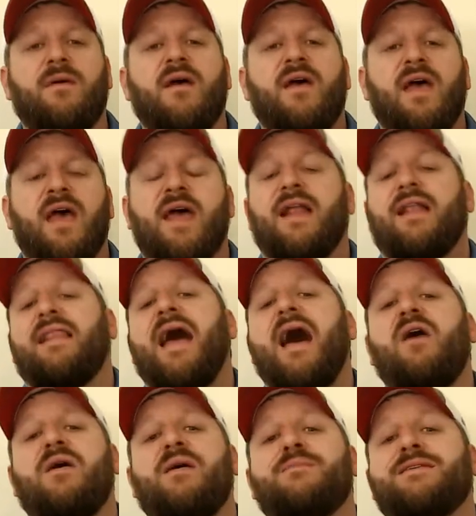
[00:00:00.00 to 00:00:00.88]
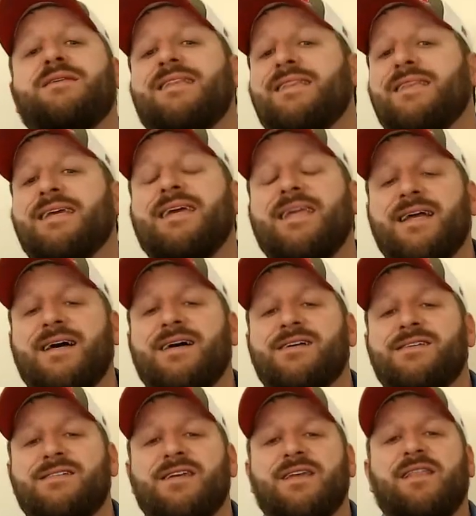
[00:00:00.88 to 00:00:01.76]
and allow him to lead
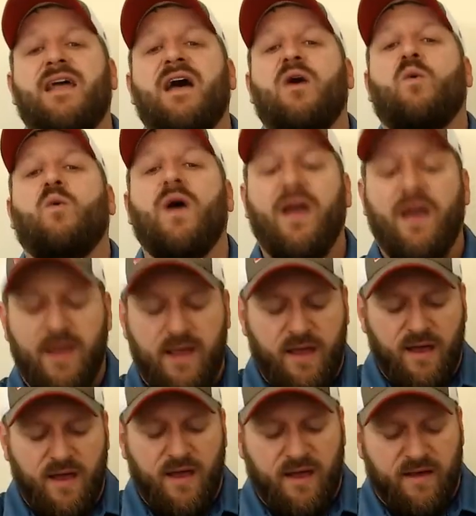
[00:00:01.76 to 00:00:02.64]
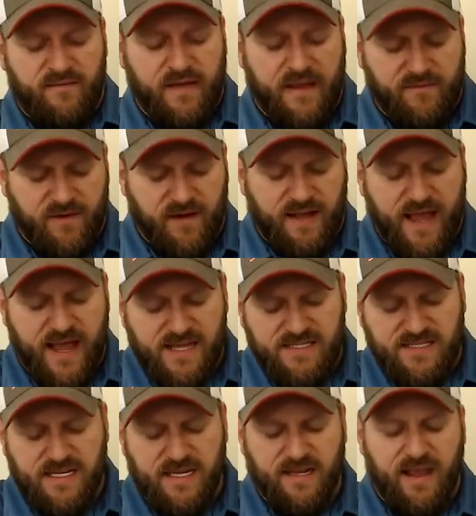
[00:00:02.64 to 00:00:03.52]
us in that way of
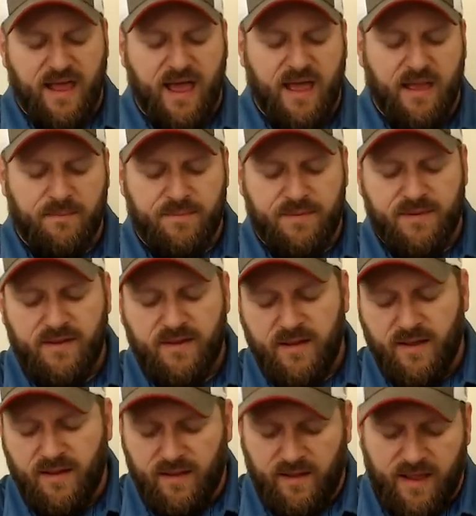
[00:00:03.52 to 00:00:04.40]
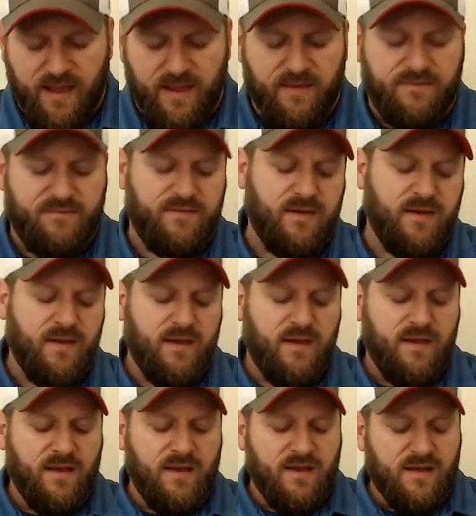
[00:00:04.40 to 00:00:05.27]
everlasting life. life.
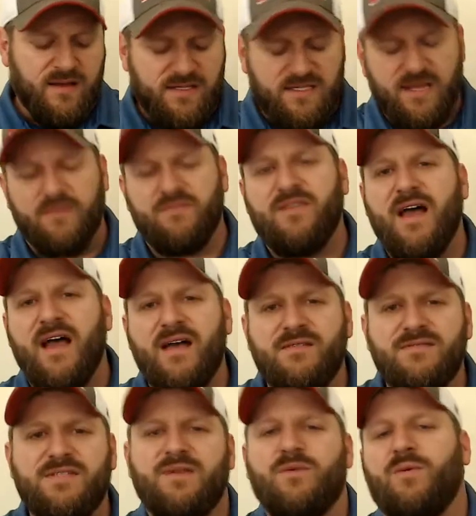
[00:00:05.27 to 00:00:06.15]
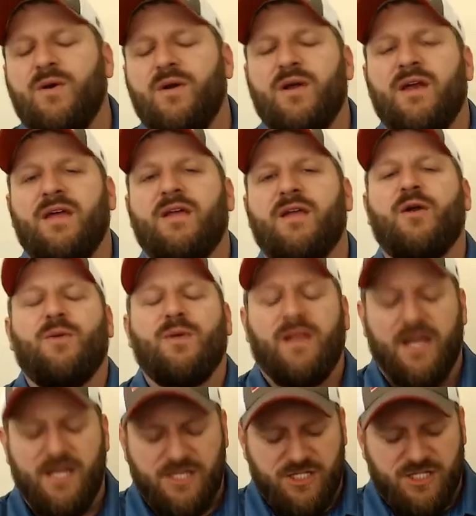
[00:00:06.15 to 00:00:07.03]
Sometimes in our
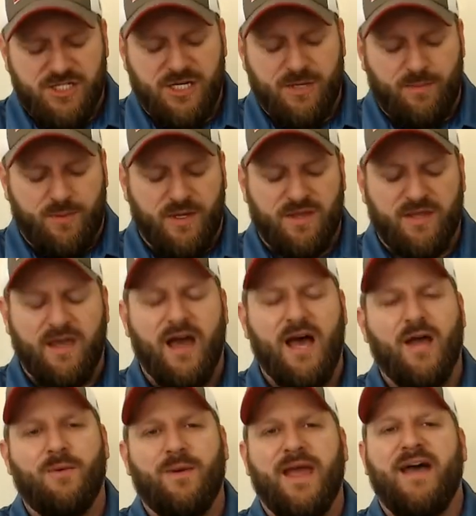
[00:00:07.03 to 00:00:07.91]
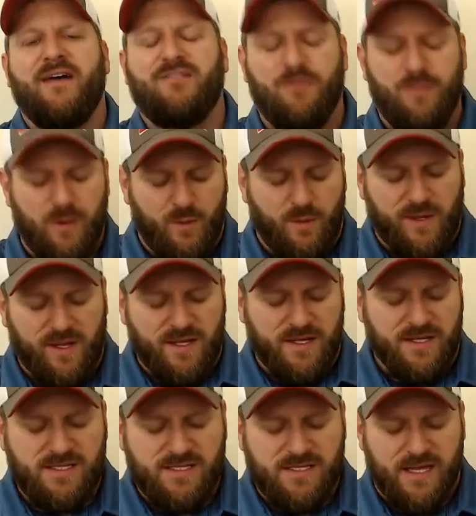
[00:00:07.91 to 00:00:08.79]
relationship with God, we have to be willing
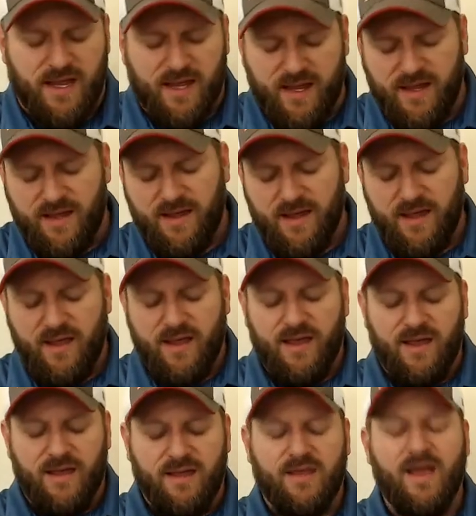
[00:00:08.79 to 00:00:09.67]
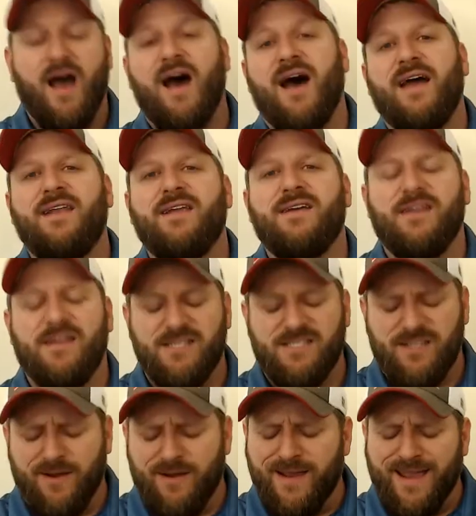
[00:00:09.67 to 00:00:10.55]
to say, God, is
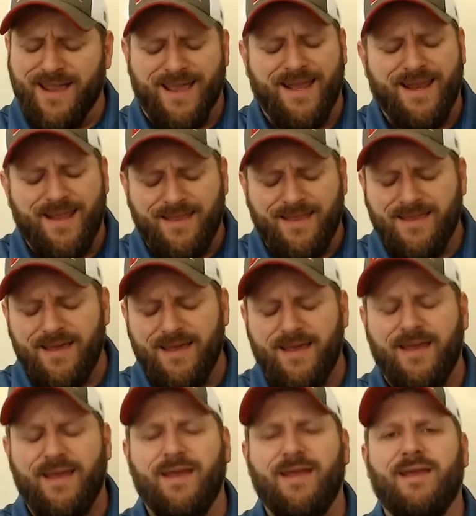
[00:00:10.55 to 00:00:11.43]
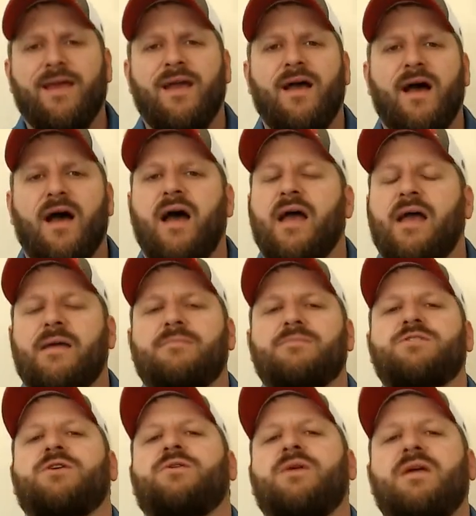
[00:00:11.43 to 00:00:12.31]
there anything I am
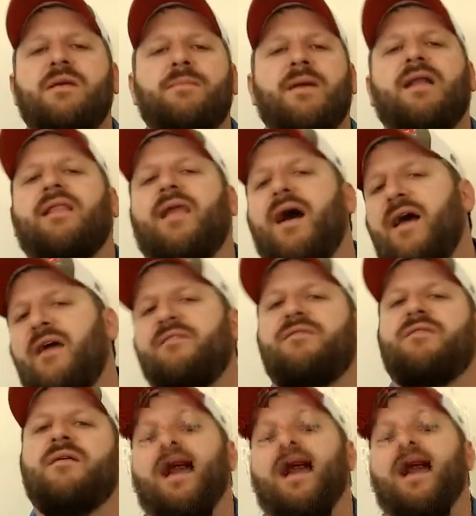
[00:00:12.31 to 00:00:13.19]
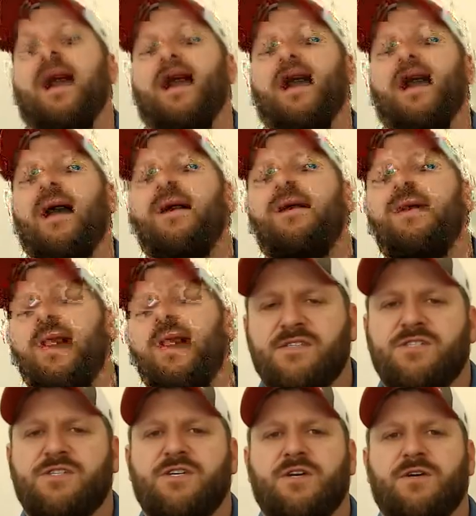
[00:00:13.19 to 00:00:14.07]
doing in my life that
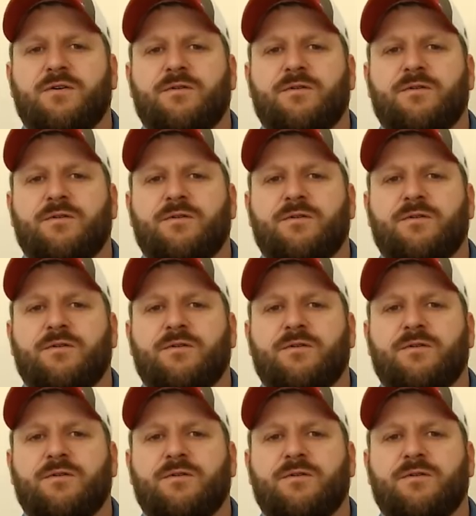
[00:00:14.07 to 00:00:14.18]
offends you?